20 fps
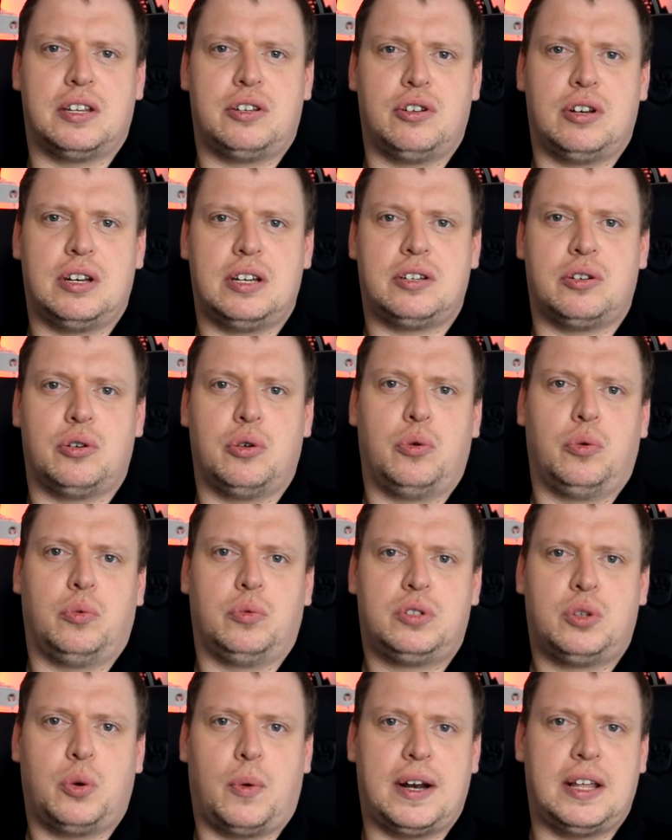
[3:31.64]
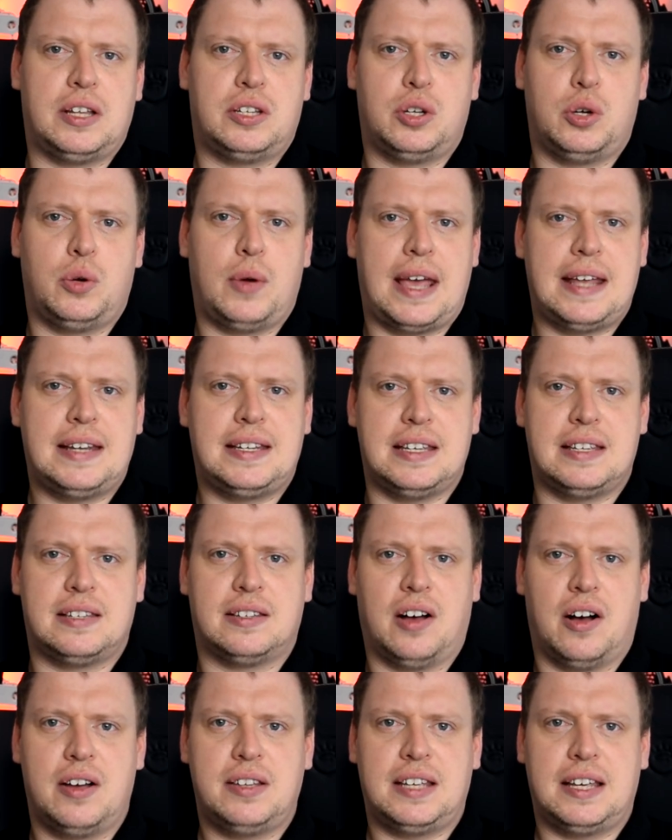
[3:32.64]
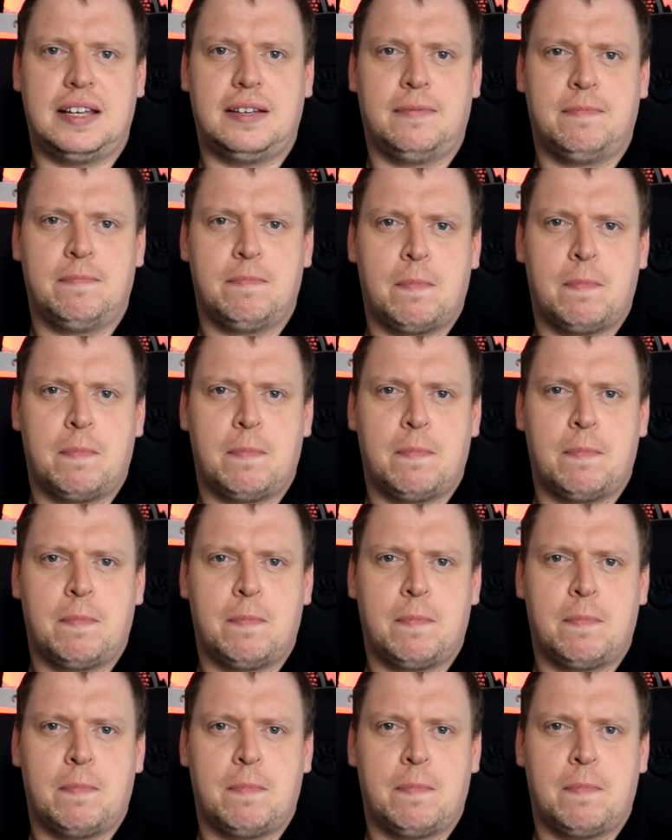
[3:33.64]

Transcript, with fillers: the traditional 2280 sizing.